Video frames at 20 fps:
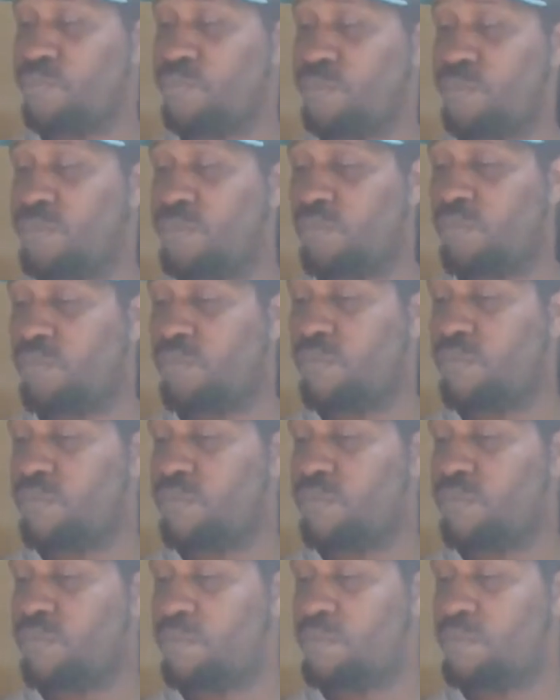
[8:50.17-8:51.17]

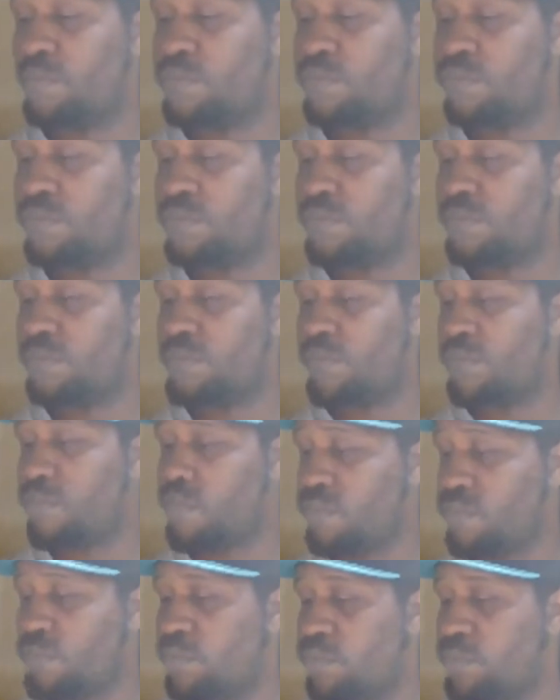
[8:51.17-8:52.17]

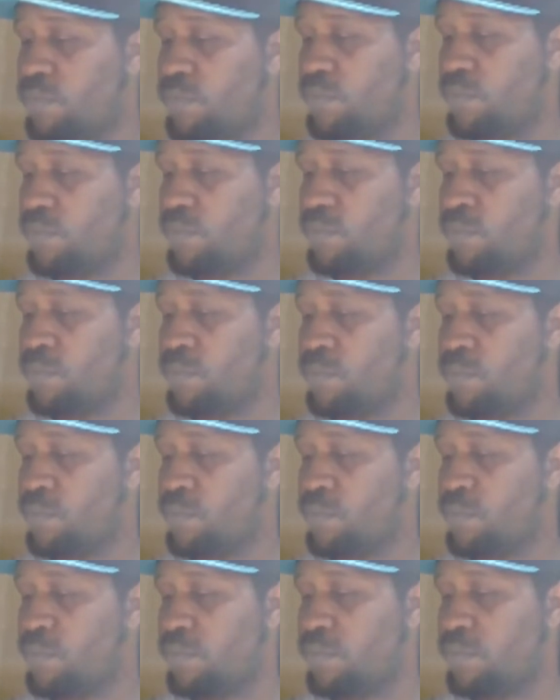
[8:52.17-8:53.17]

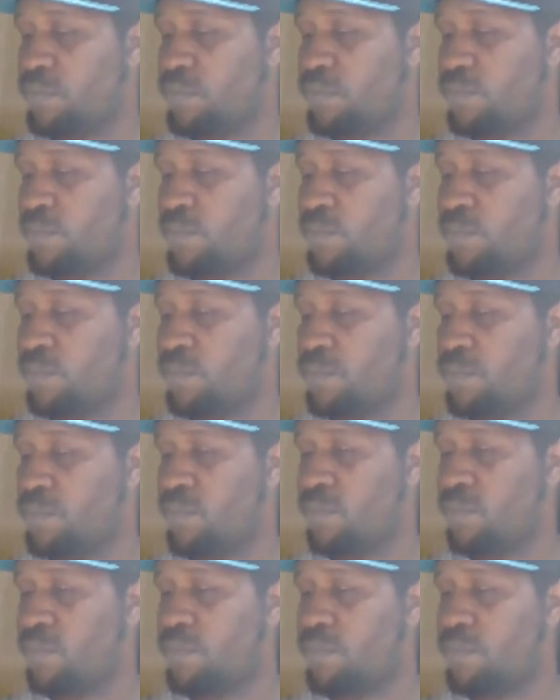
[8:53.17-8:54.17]

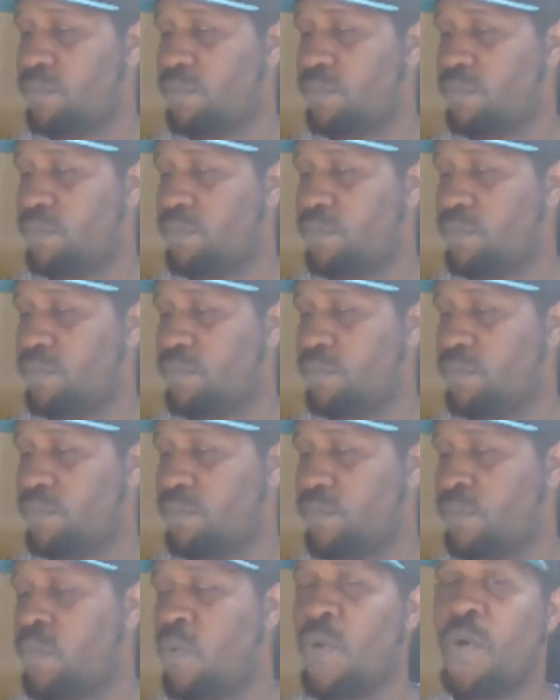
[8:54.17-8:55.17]

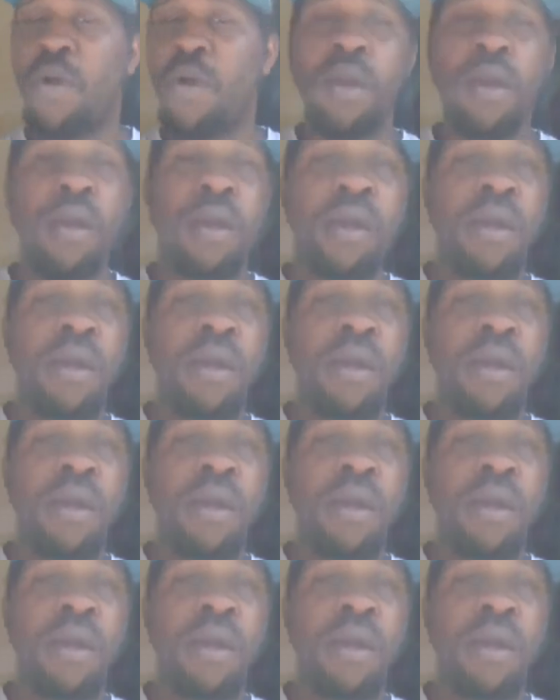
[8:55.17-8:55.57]
No one is speaking in this clip.